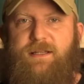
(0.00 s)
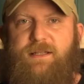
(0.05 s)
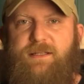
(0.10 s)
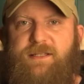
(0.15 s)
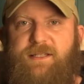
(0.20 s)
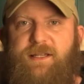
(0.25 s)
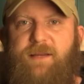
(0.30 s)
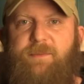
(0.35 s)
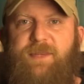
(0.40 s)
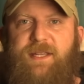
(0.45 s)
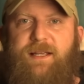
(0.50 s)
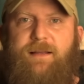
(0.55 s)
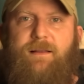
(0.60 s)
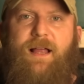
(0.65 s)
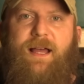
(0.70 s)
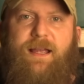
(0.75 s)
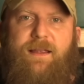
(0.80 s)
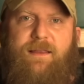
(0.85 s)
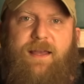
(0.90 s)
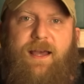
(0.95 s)
Something
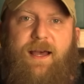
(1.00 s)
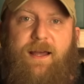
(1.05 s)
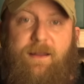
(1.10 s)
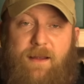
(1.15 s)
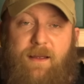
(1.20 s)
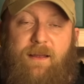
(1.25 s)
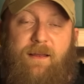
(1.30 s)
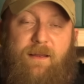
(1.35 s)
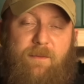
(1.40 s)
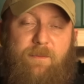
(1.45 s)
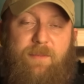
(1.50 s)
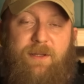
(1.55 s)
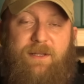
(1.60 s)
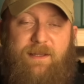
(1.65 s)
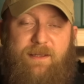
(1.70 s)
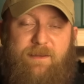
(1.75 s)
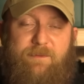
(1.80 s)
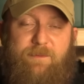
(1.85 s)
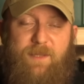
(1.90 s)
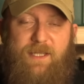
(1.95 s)
like that.
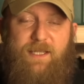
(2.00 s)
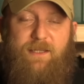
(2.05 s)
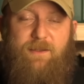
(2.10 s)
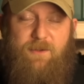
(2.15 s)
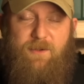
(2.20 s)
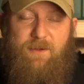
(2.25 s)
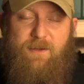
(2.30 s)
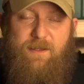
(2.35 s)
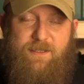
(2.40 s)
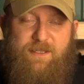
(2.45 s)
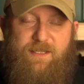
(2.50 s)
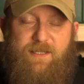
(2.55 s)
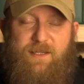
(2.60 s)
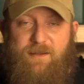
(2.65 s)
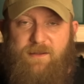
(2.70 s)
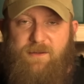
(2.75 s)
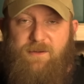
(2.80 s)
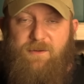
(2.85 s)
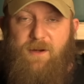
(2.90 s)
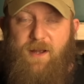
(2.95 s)
Believe me, you're going to
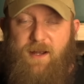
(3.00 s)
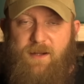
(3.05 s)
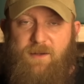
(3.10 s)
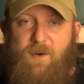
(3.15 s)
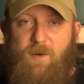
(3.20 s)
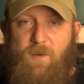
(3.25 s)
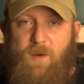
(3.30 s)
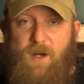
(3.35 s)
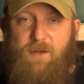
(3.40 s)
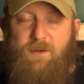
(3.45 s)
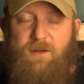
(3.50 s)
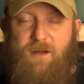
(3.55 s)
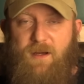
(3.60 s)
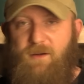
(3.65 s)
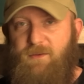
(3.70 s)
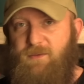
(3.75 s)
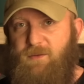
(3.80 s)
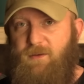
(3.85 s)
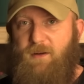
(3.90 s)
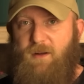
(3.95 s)
see the direct quote
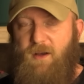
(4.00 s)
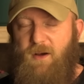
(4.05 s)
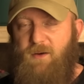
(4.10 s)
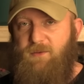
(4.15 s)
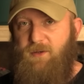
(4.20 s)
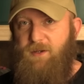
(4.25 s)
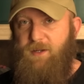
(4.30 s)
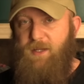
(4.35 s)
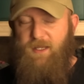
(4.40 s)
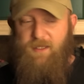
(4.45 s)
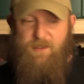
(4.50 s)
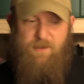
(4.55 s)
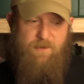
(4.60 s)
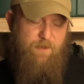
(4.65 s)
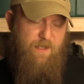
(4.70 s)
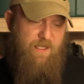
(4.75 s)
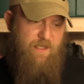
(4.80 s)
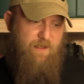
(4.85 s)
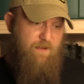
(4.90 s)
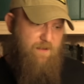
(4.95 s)
over and over again
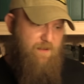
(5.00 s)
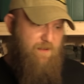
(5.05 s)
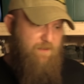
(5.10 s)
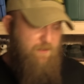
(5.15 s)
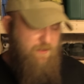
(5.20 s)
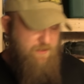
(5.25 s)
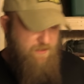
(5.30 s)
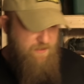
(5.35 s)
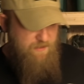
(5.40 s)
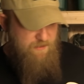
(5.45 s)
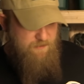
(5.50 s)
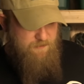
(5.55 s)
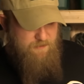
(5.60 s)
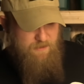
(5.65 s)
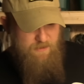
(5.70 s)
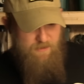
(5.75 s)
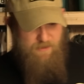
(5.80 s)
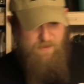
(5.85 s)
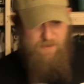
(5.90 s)
in media coverage soon.